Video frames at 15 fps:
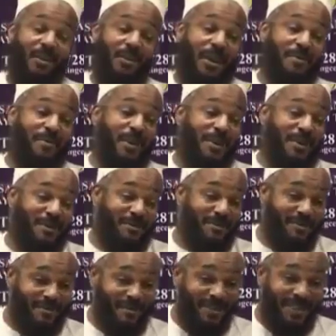Allahu Akbar.
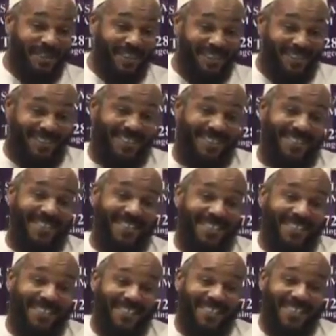
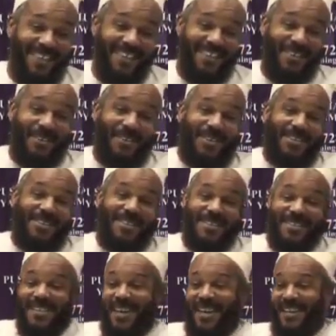You know, this
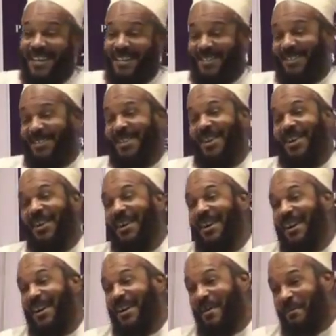is their
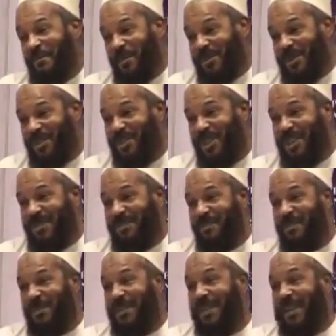position.
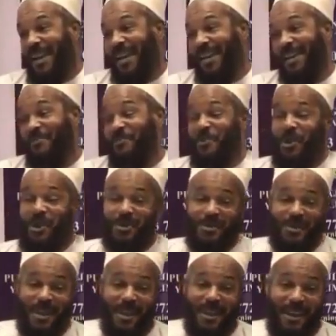And of
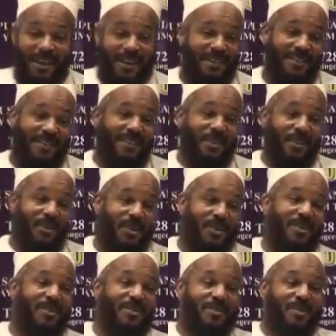course, you know,
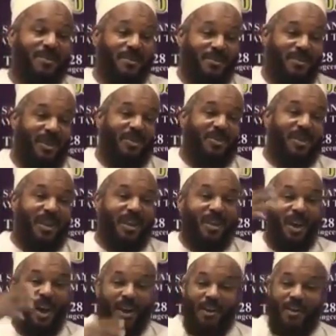this is just an
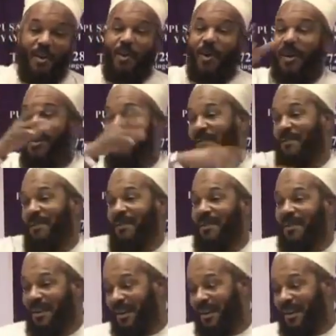ongoing